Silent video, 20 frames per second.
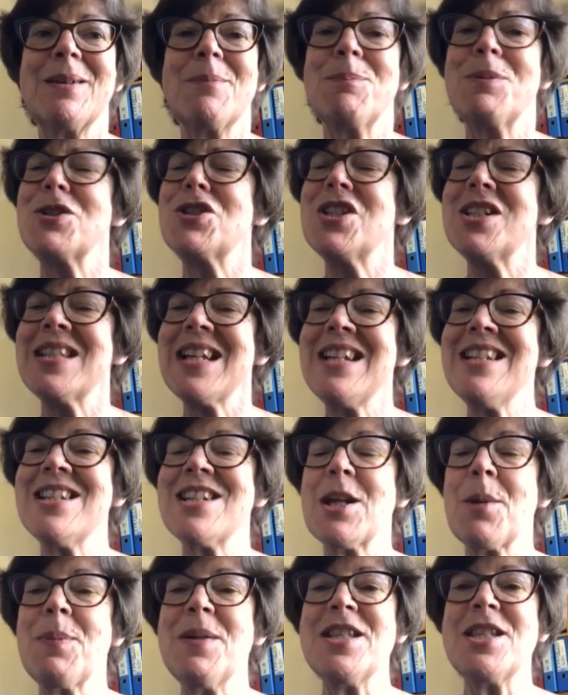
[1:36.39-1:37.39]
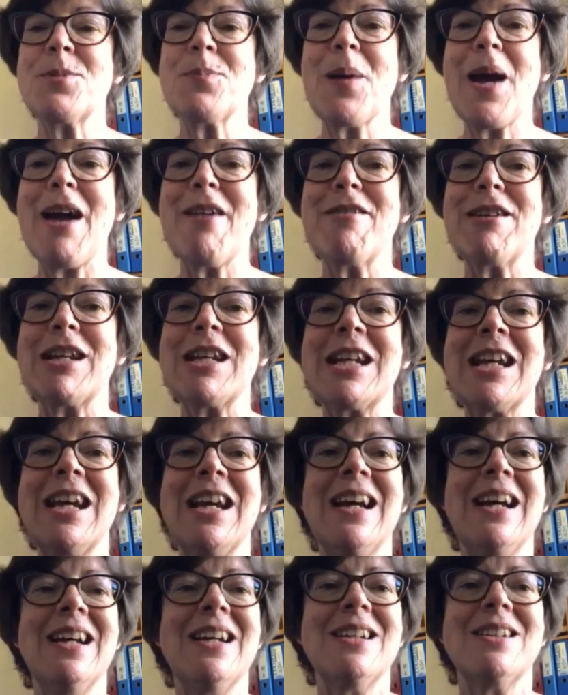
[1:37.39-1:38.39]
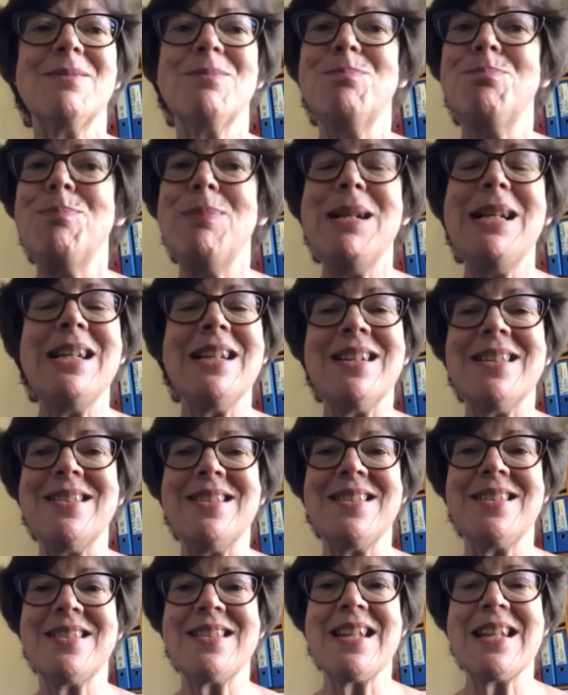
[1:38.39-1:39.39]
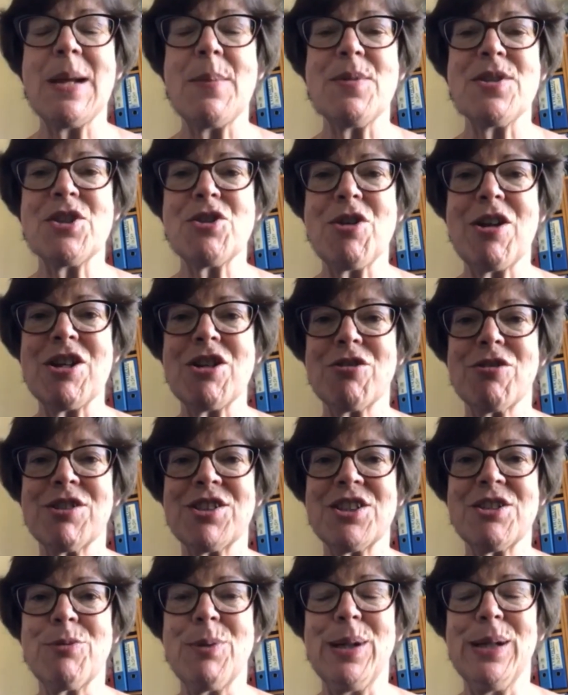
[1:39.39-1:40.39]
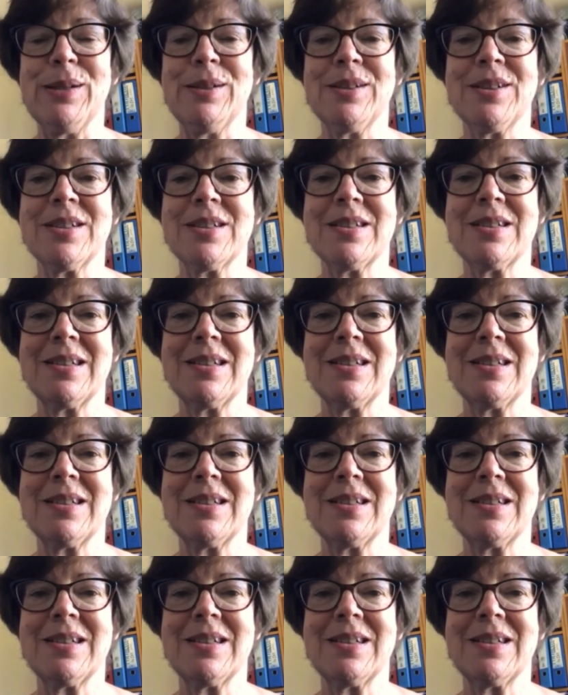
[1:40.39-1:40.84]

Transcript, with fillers: But she's ended up inspiring millions to demonstrate across the world.